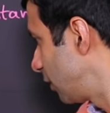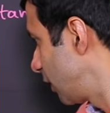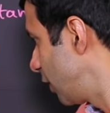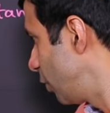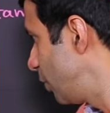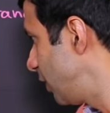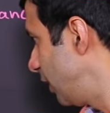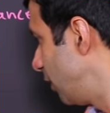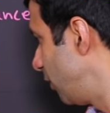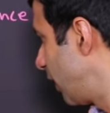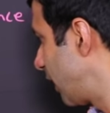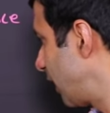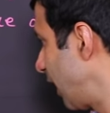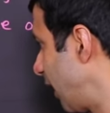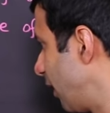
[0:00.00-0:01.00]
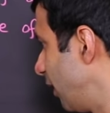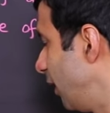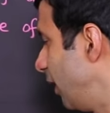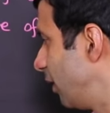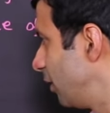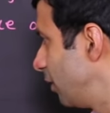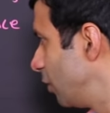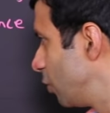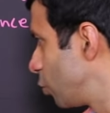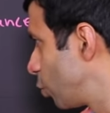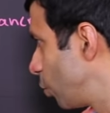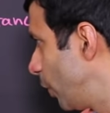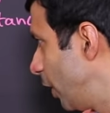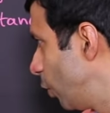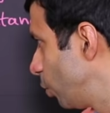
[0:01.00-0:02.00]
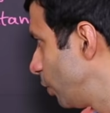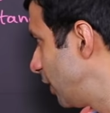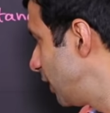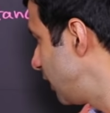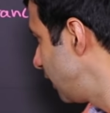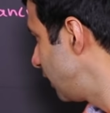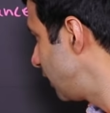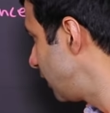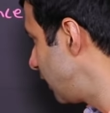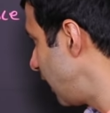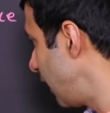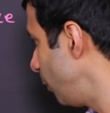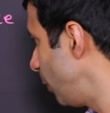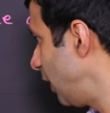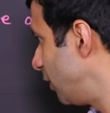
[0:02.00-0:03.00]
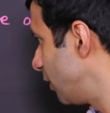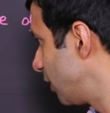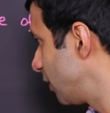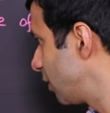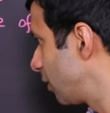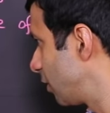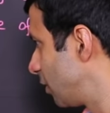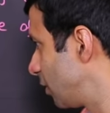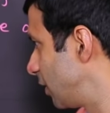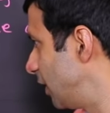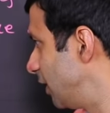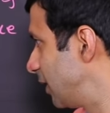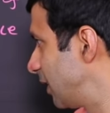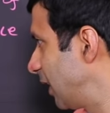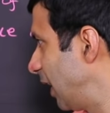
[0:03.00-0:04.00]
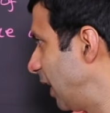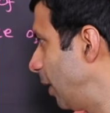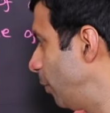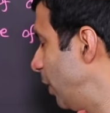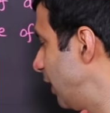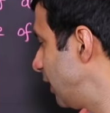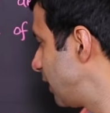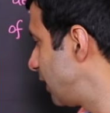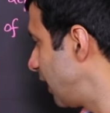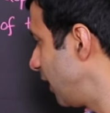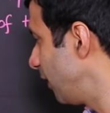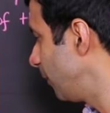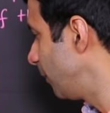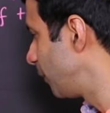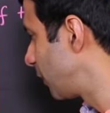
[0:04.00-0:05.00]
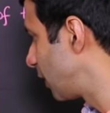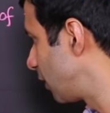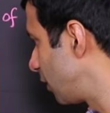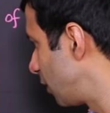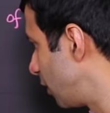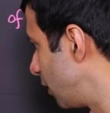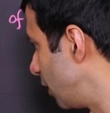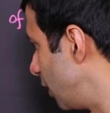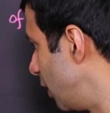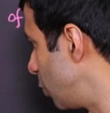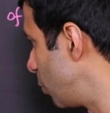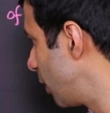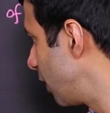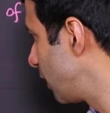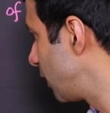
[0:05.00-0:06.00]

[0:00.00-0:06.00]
can you see the rectangle here? So we know this is 10 meters since AB is 10. This one